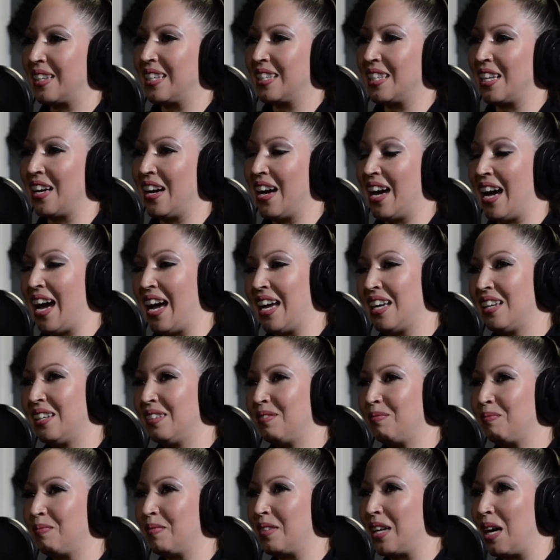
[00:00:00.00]
So
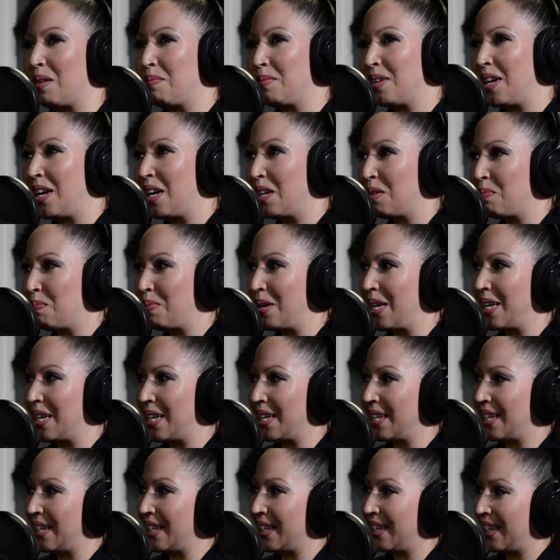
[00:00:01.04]
I'm, I'm not a
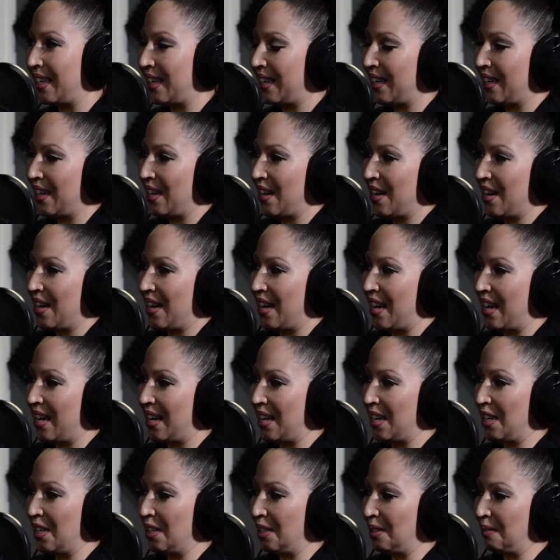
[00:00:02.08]
big,
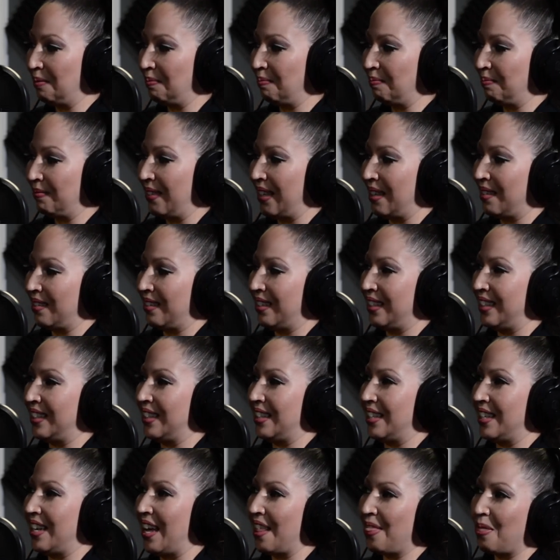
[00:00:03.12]
um,
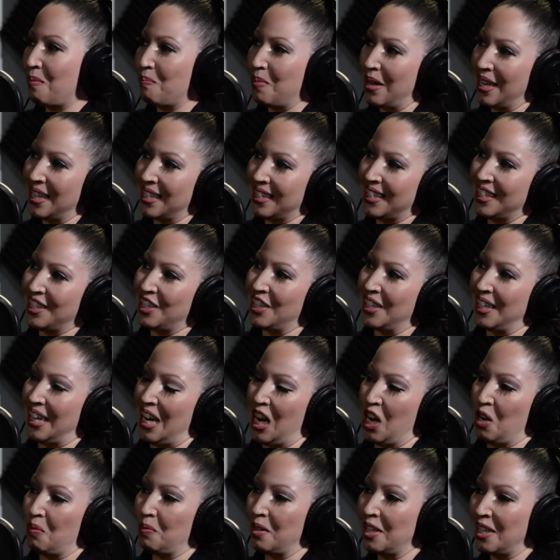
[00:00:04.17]
not the biggest into
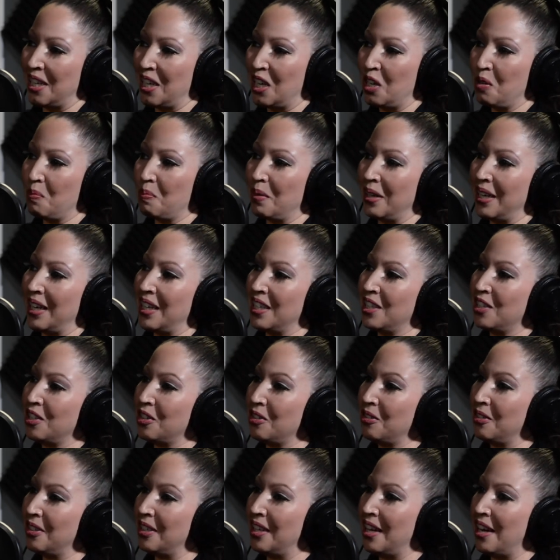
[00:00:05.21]
camera gear, but I
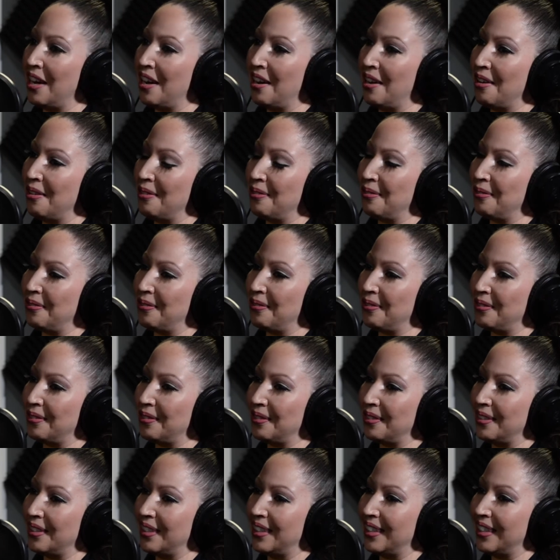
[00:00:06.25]
do love,
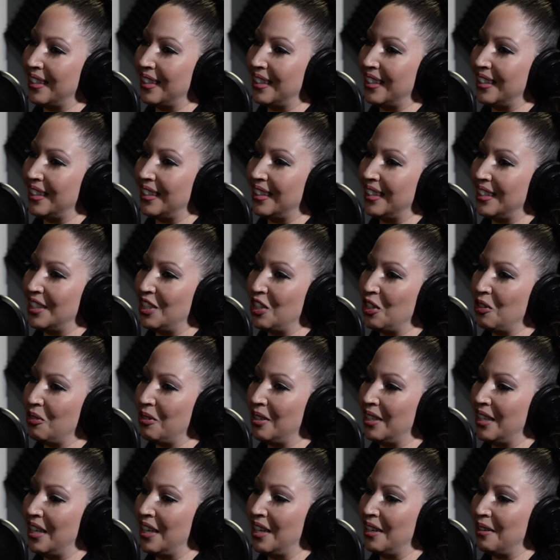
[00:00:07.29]
do
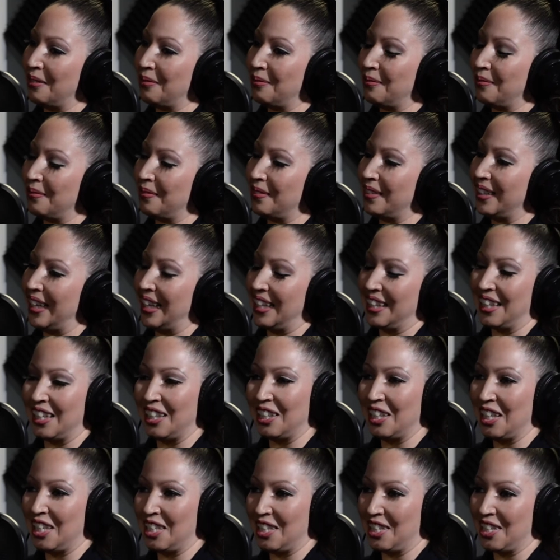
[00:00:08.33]
love like the
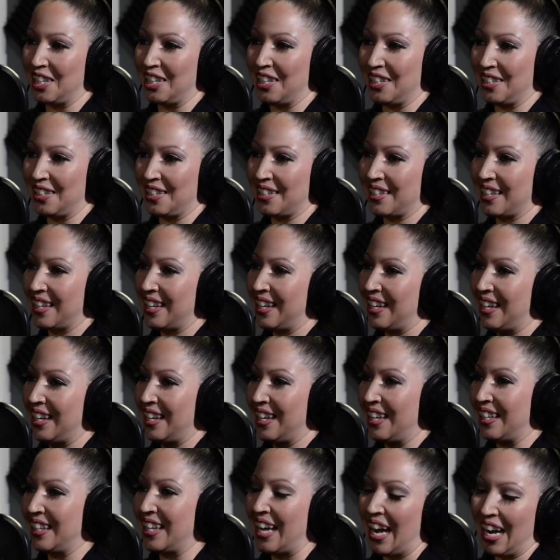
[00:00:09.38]
lenses,
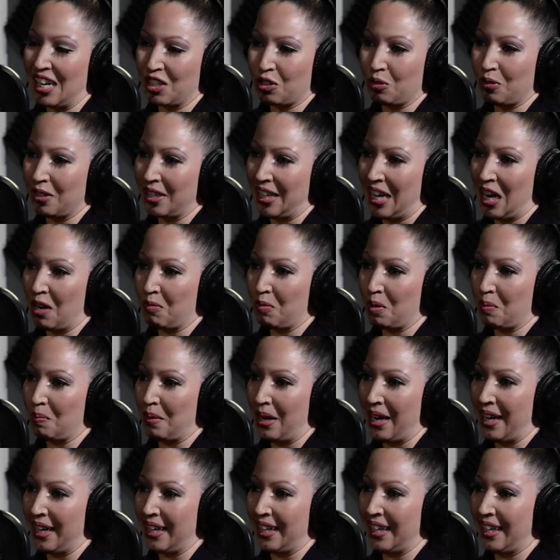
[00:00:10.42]
the actual camera
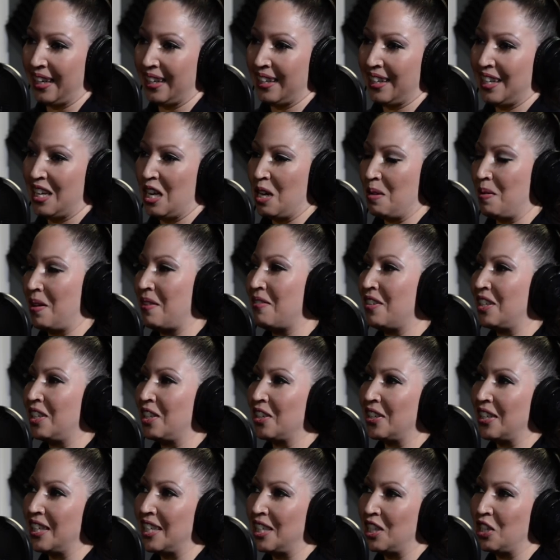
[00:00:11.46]
body, even
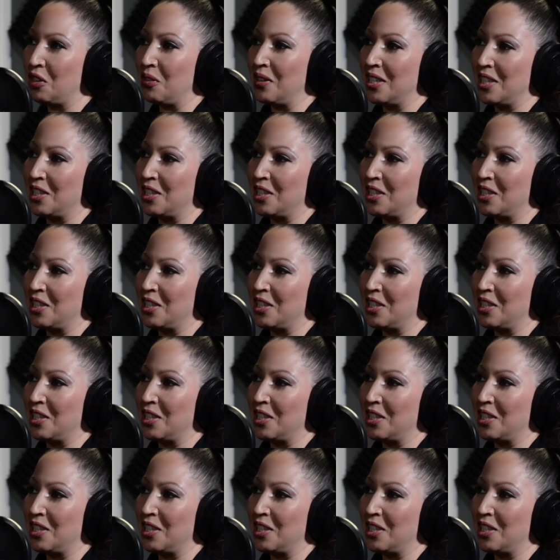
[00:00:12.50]
looking into a